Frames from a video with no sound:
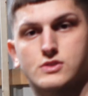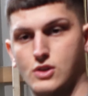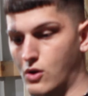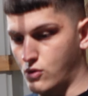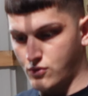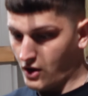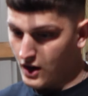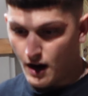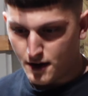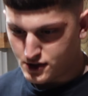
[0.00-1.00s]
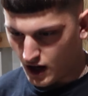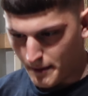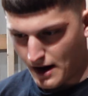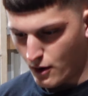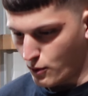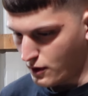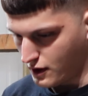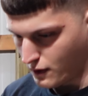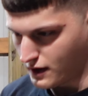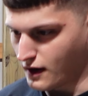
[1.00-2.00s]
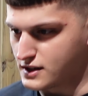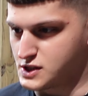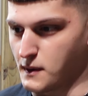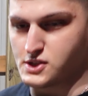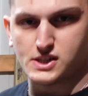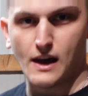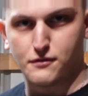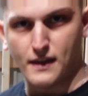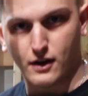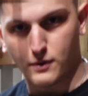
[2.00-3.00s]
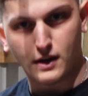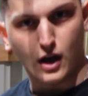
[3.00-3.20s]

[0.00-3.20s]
So the gun is coming out really, really nice, especially after that green